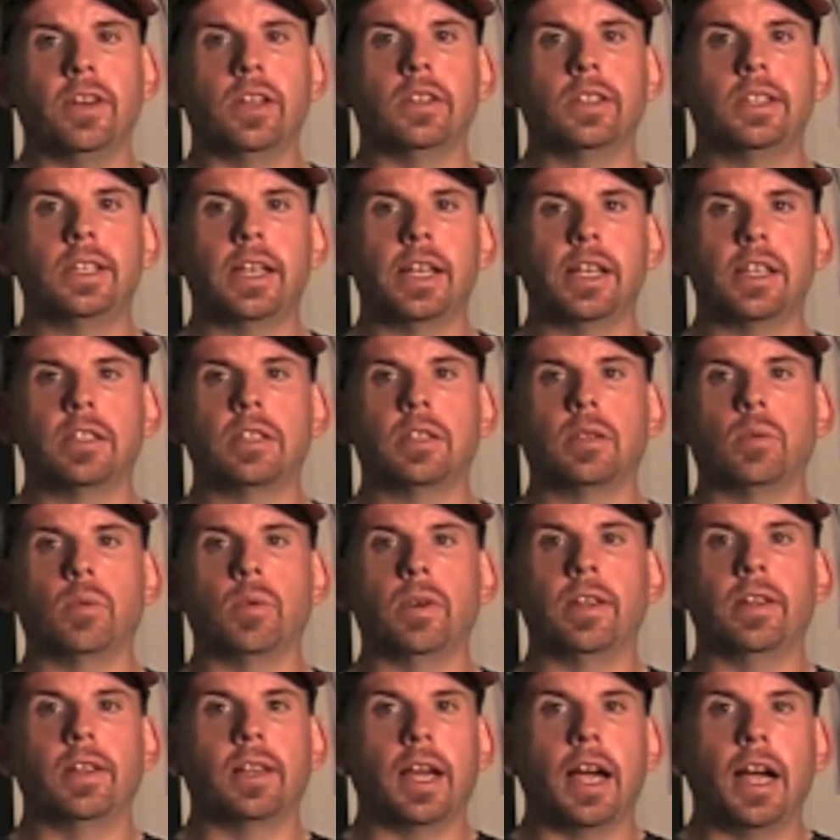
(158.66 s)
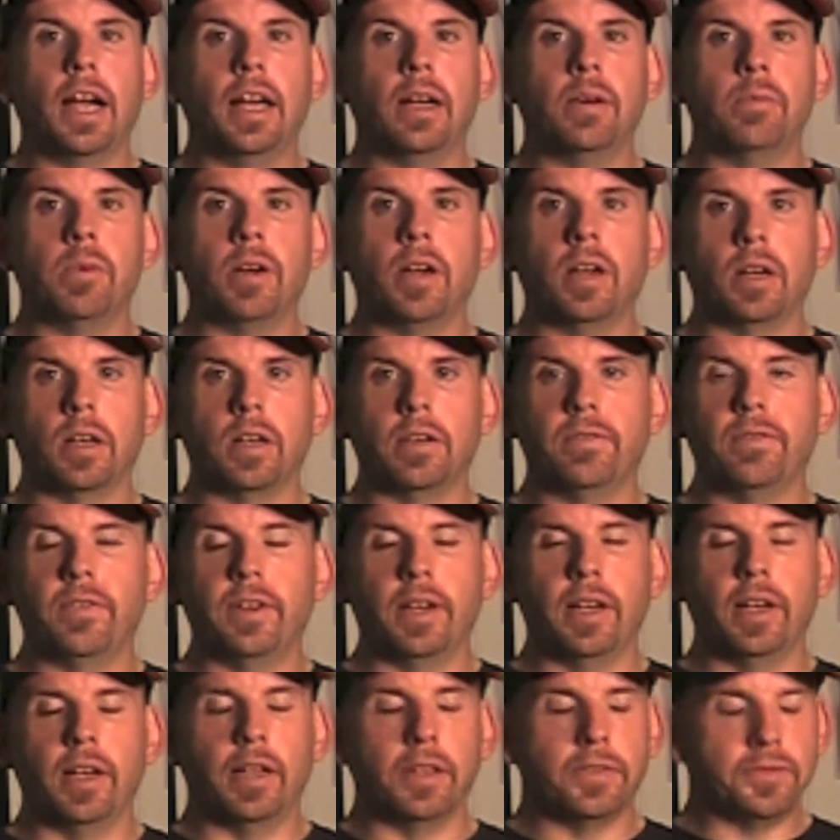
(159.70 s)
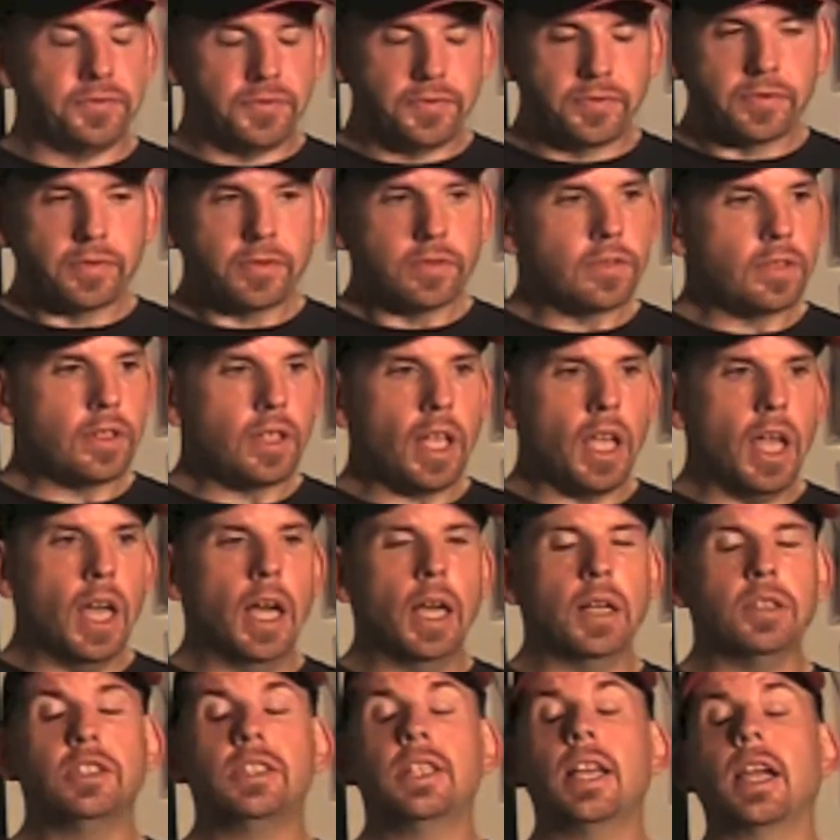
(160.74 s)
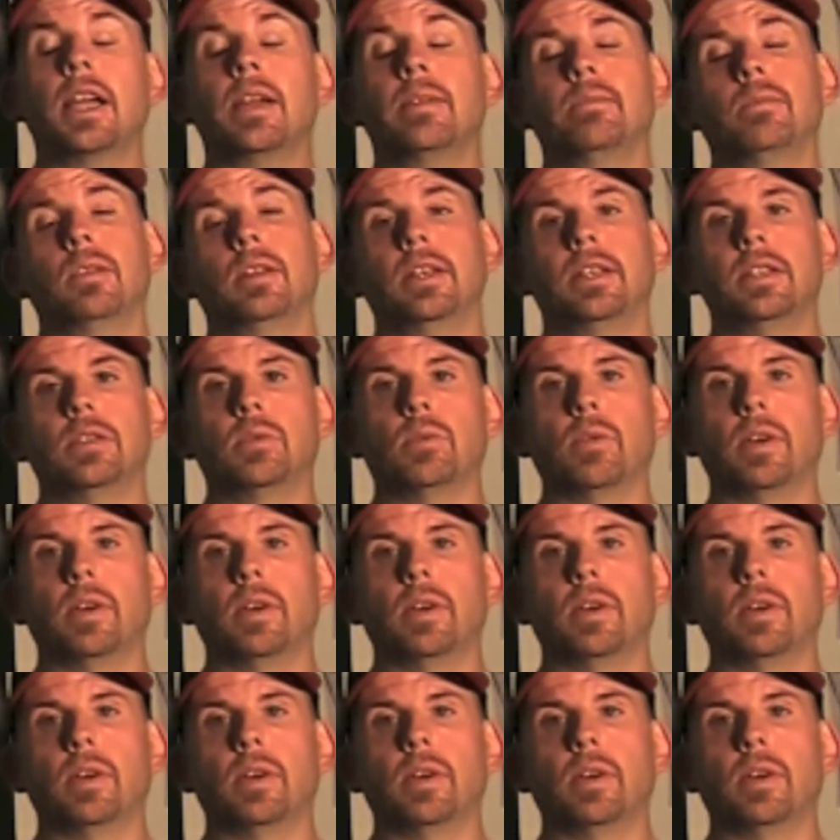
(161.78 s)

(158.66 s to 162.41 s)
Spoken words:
you a chance to win the Ironmonger figure. Second place